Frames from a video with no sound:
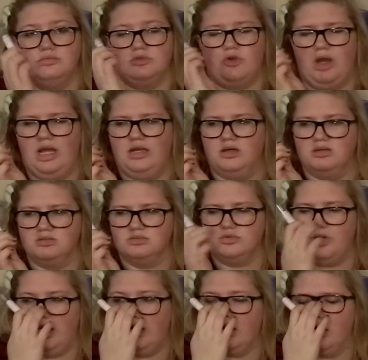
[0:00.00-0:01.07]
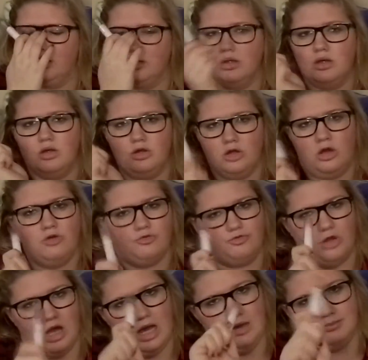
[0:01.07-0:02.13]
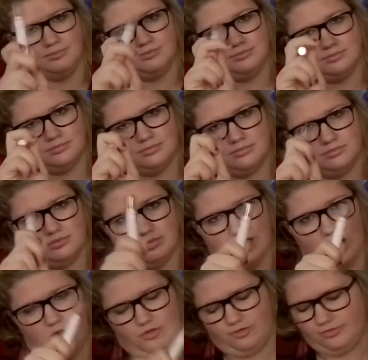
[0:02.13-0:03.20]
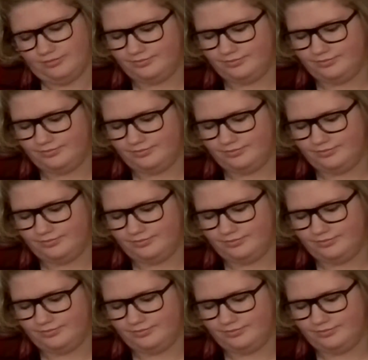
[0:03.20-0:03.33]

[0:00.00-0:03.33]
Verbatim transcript: crayon, crayon from elf.